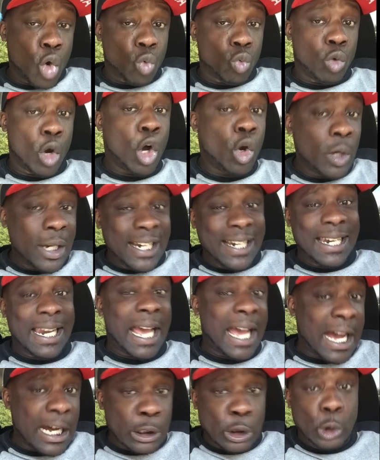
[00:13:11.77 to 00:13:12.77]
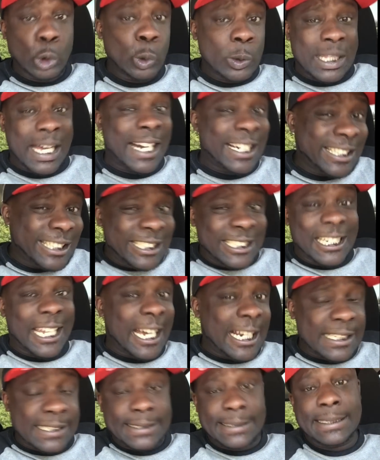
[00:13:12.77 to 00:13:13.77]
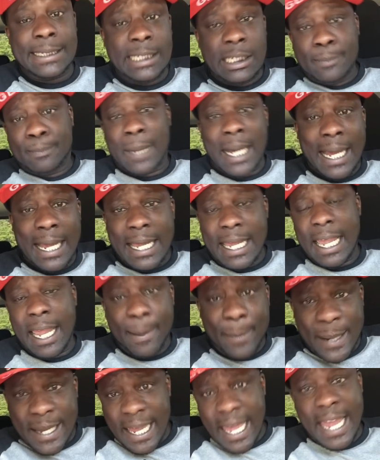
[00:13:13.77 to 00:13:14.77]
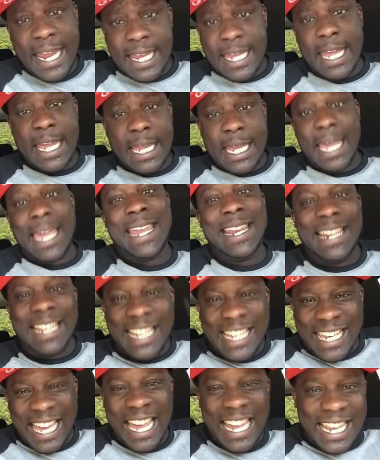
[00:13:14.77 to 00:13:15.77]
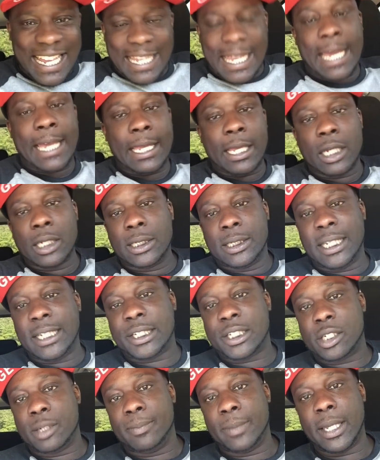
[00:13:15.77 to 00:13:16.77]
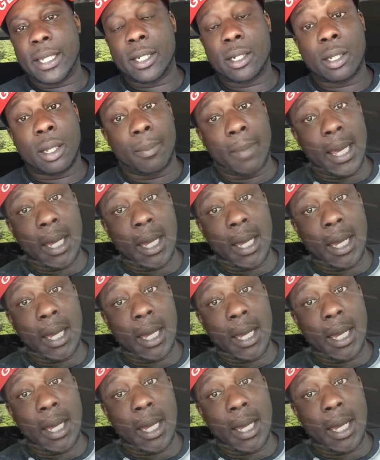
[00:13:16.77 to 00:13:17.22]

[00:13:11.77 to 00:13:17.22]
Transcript: Rolling Loud 2019 Miami, a.k.a. the Gang Gang Edition, man. I'm